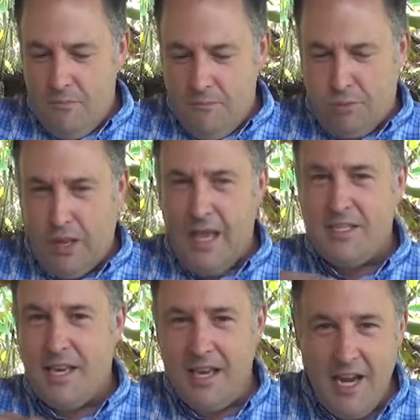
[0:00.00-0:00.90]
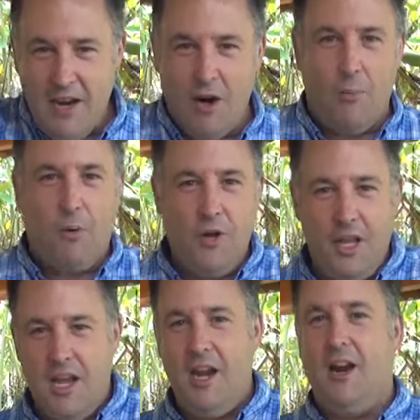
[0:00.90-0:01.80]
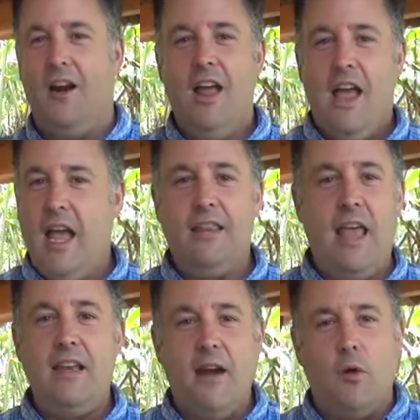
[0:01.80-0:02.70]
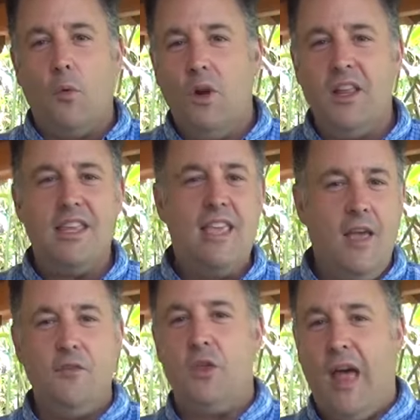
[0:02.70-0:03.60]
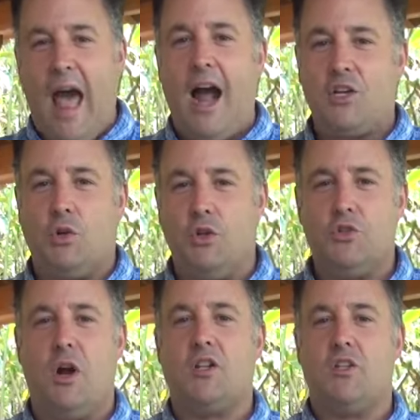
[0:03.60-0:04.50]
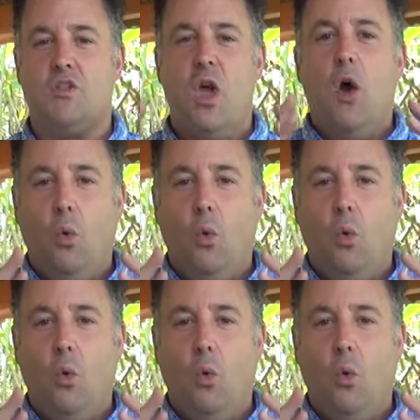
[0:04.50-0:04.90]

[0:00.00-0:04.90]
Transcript: place it here, put it here, and they never really give you the actual instructions.